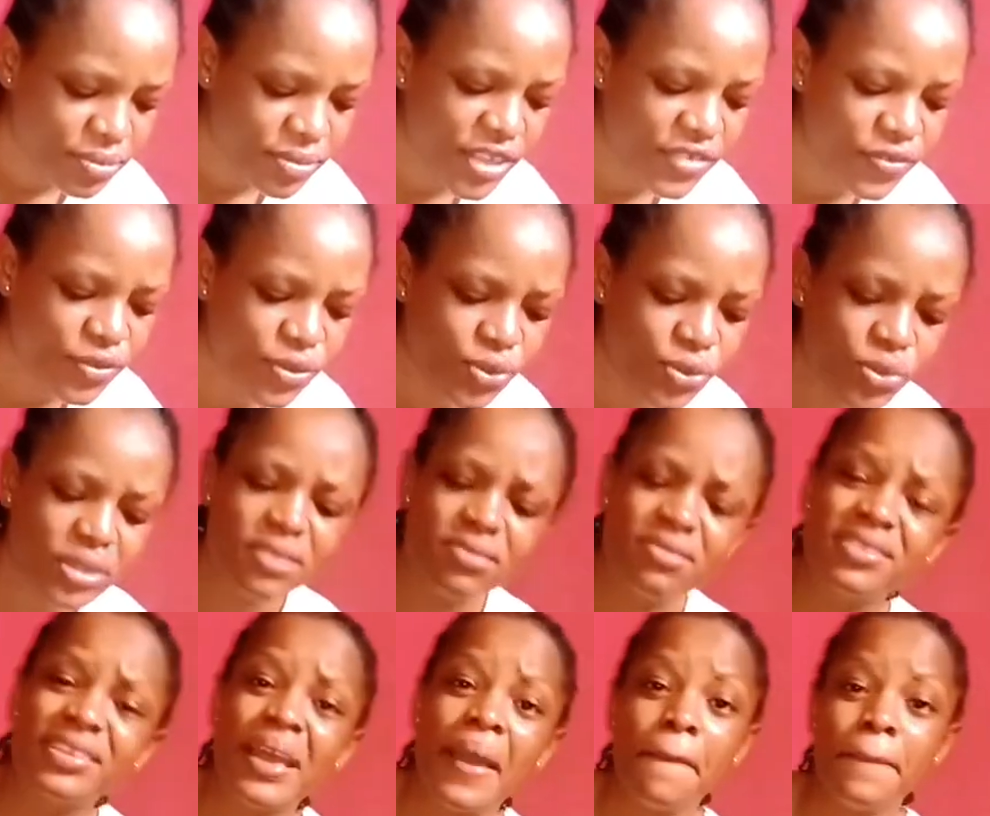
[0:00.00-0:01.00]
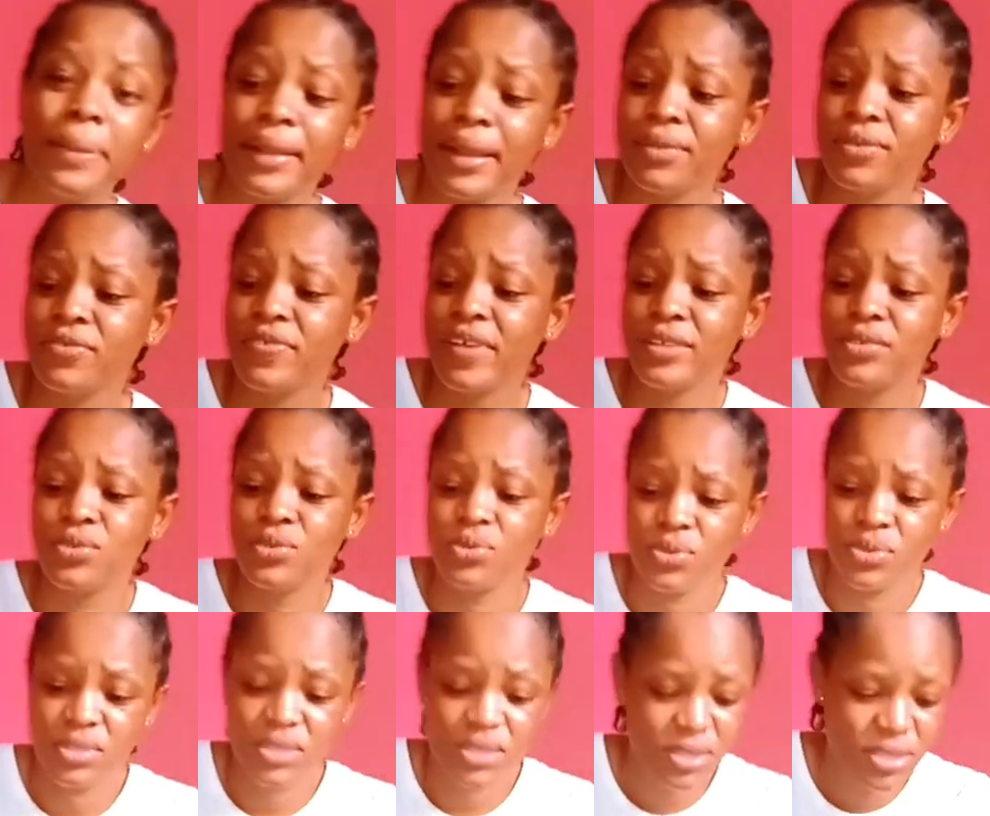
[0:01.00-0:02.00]
if you know their plan of how to
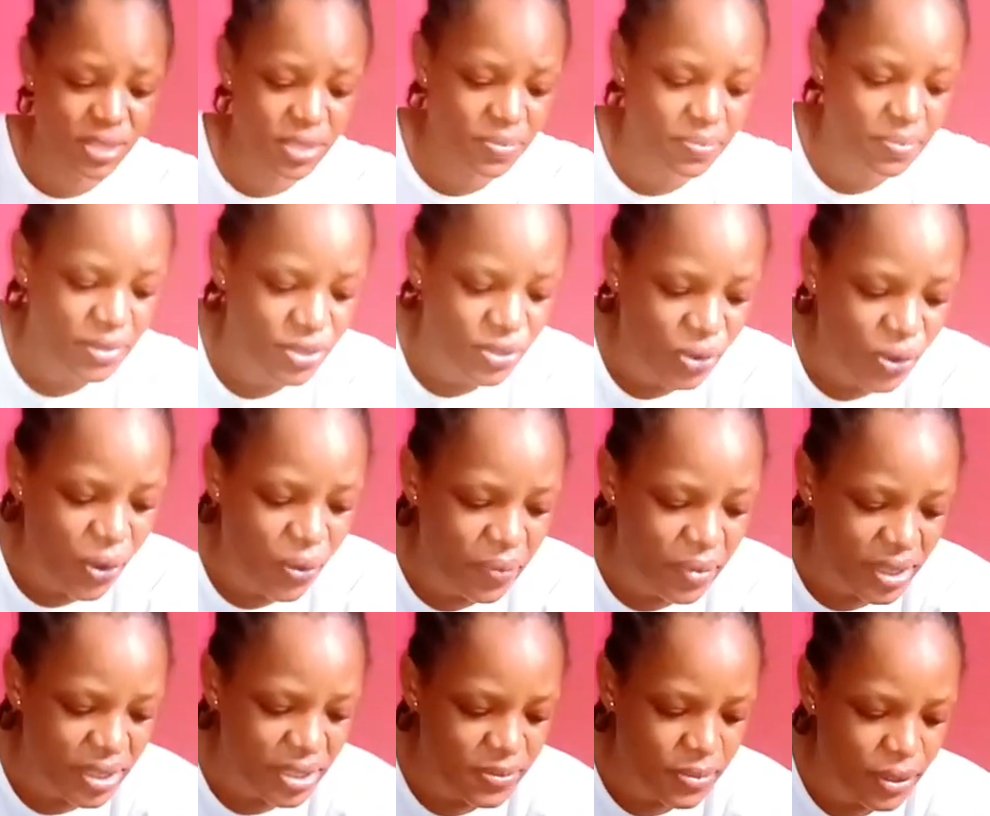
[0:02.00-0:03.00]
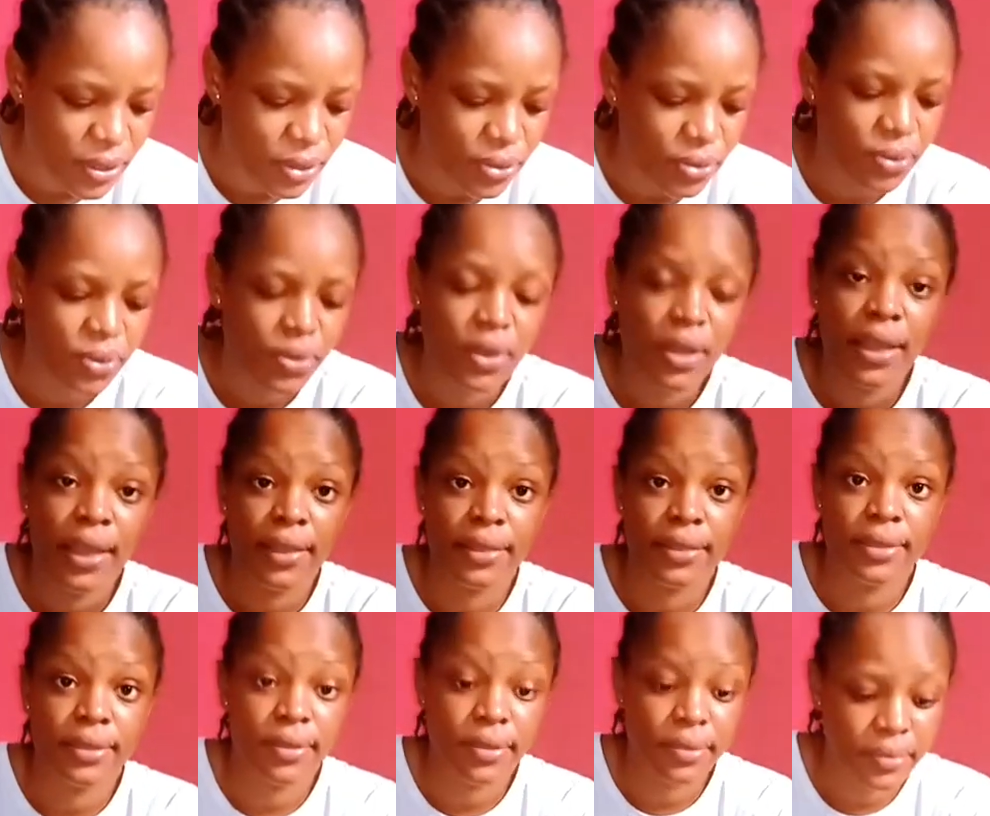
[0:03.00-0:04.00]
use this thing, please comment below
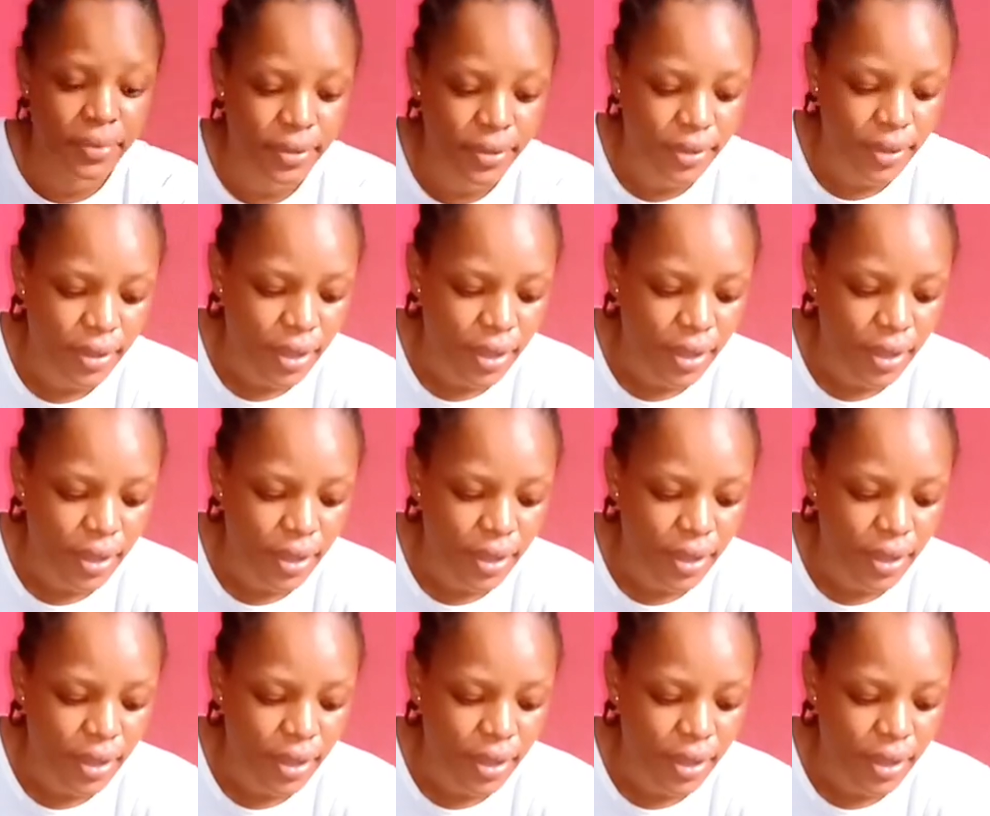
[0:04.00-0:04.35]
and tell me